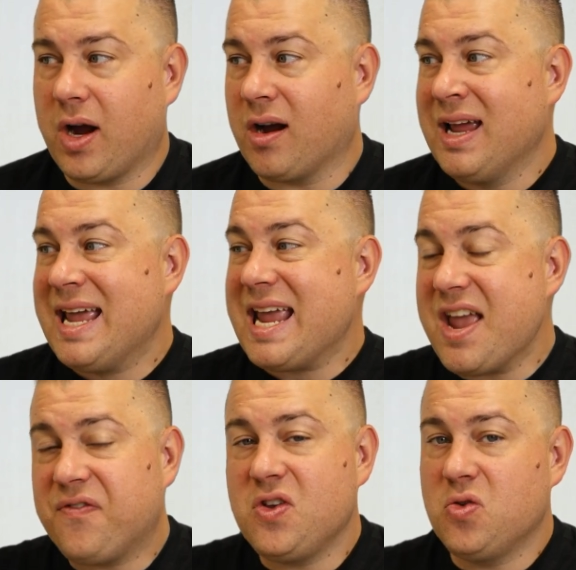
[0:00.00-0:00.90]
where
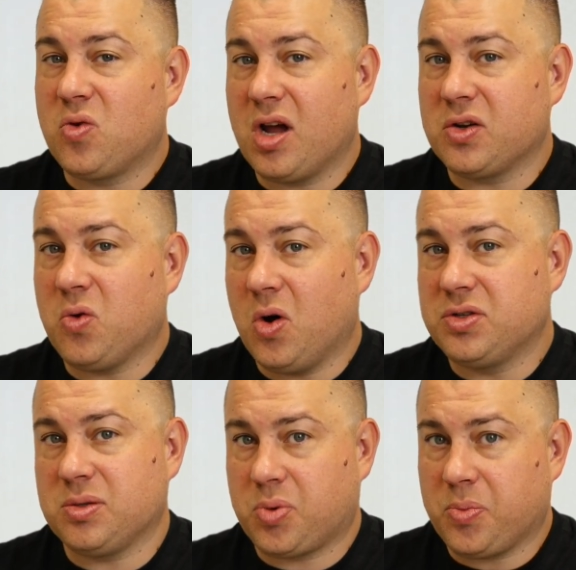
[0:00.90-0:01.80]
if you run
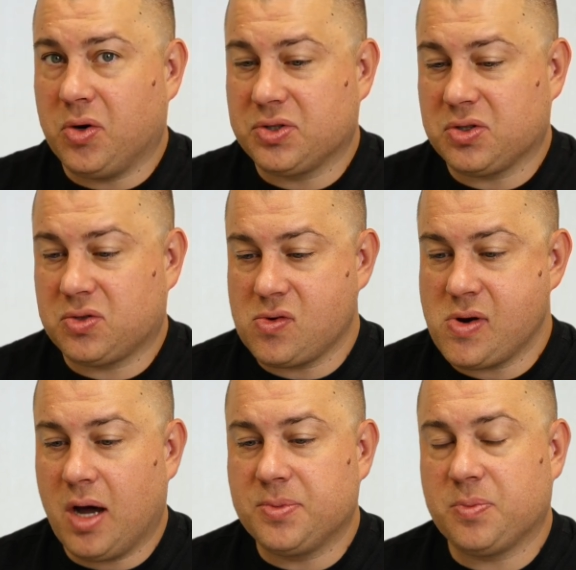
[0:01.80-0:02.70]
quotes and proposals
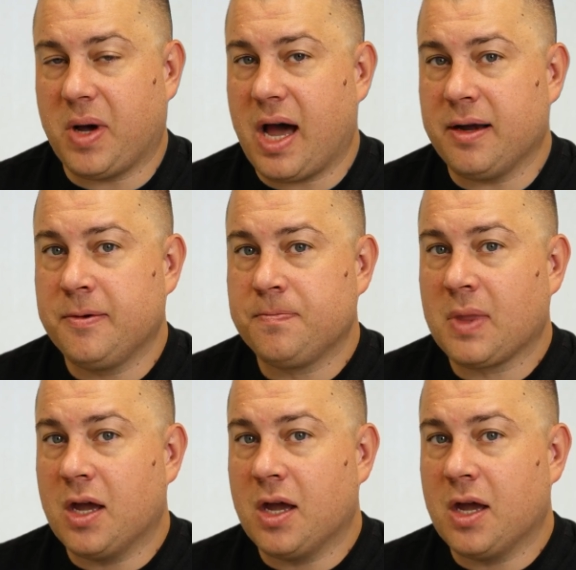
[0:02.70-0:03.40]
through HubSpot,